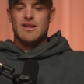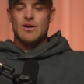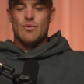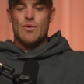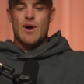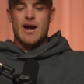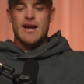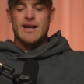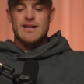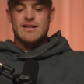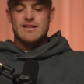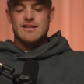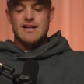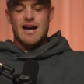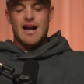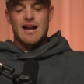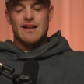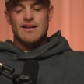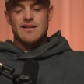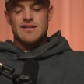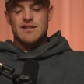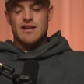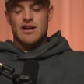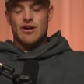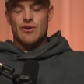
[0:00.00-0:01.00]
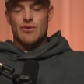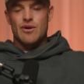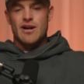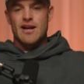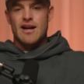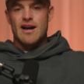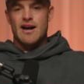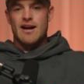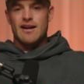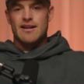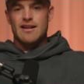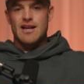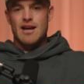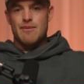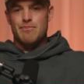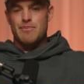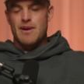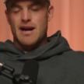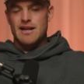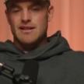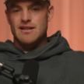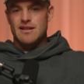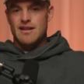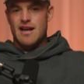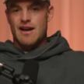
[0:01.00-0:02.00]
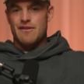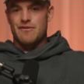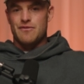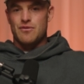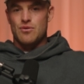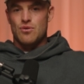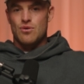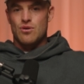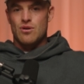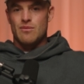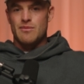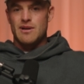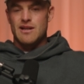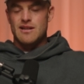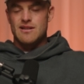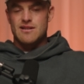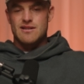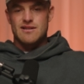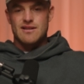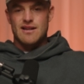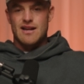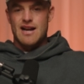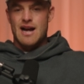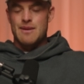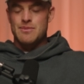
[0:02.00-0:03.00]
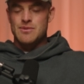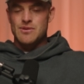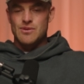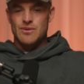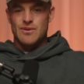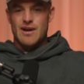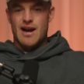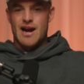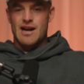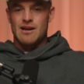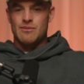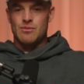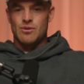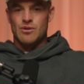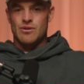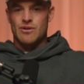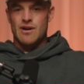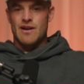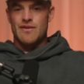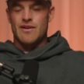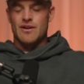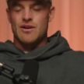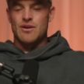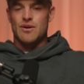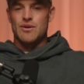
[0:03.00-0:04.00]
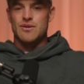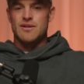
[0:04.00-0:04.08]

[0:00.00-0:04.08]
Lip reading: the way he started his career get back to that form. He's an absolute animal around the